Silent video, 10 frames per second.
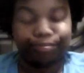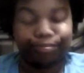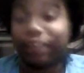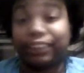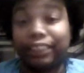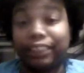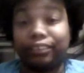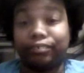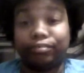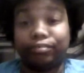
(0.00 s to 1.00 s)
that's it.
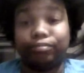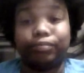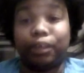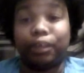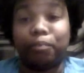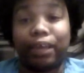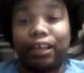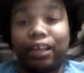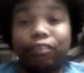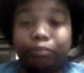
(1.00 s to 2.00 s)
Come
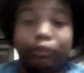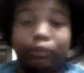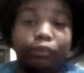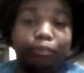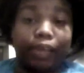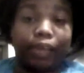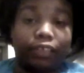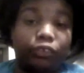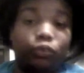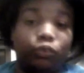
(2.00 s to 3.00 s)
back, I will be back
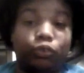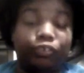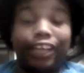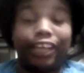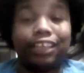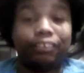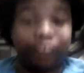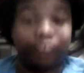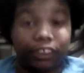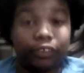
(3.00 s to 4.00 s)
to do reaction
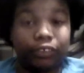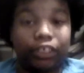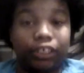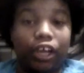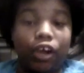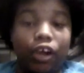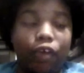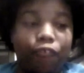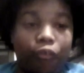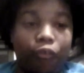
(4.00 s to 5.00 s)
videos
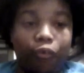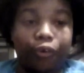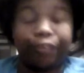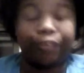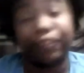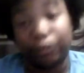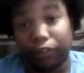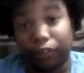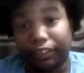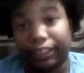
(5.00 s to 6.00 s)
for Fear the
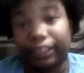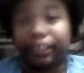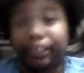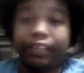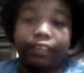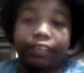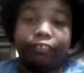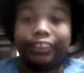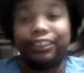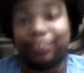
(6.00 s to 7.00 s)
Walking Dead and
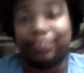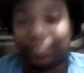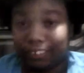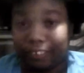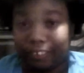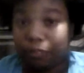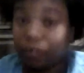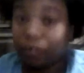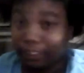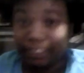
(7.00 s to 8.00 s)
for season six of The
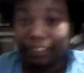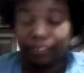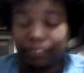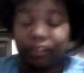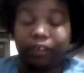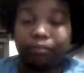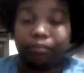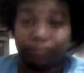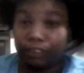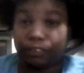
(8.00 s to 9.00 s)
Walking Dead later
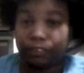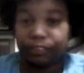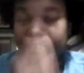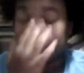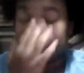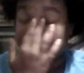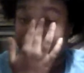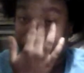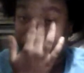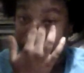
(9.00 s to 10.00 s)
um later on
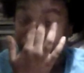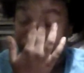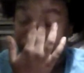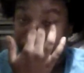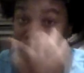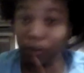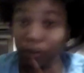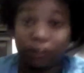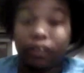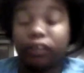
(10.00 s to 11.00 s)
in the
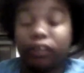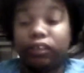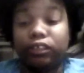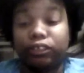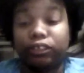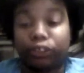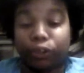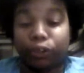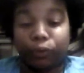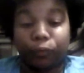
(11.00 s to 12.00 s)
fall.
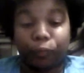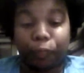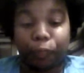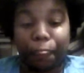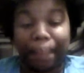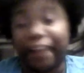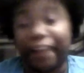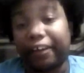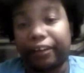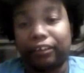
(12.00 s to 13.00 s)
So
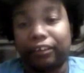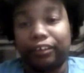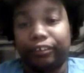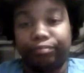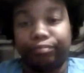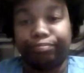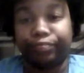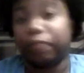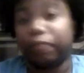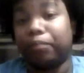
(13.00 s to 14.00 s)
yeah, um
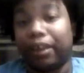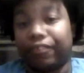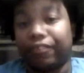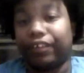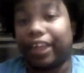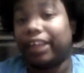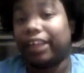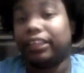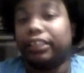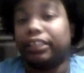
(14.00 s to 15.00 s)
come back for that